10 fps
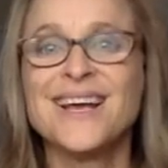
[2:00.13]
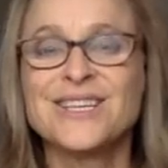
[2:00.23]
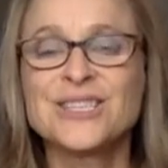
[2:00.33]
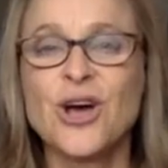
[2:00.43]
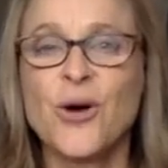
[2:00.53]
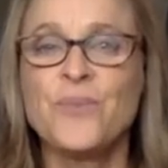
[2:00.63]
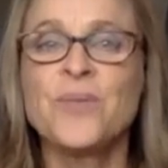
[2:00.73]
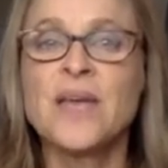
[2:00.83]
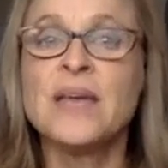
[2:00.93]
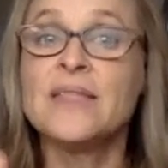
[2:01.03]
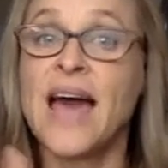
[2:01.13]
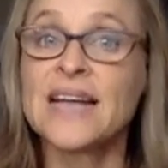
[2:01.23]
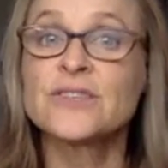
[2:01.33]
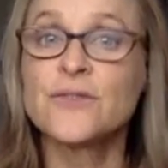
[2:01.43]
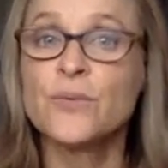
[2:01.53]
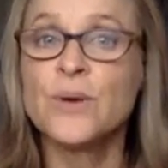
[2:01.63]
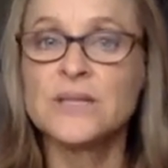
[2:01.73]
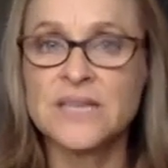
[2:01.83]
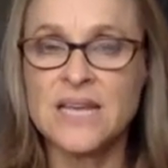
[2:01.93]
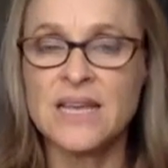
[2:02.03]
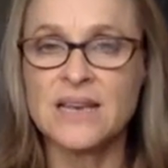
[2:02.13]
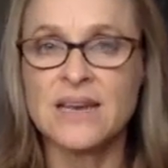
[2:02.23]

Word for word: So that's for wind heat.